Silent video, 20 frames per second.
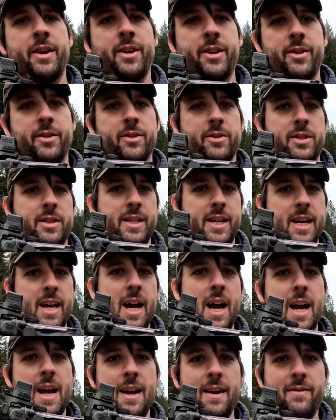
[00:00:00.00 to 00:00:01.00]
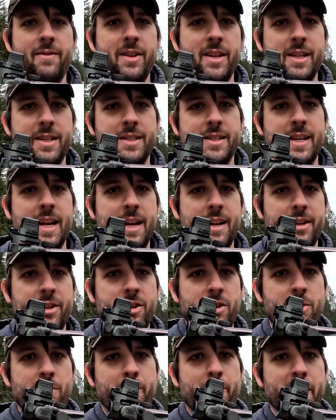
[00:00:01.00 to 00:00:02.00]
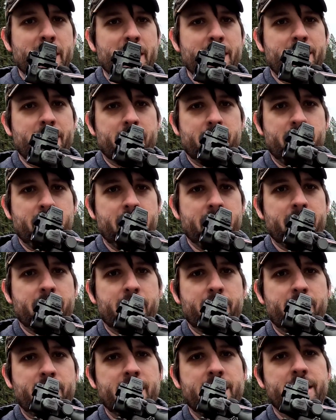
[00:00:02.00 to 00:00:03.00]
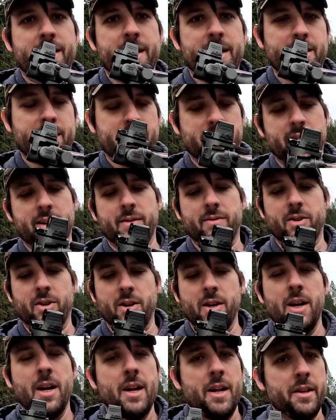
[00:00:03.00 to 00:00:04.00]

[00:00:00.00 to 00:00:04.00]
you'll see I have the Zenitco B33 dust cover.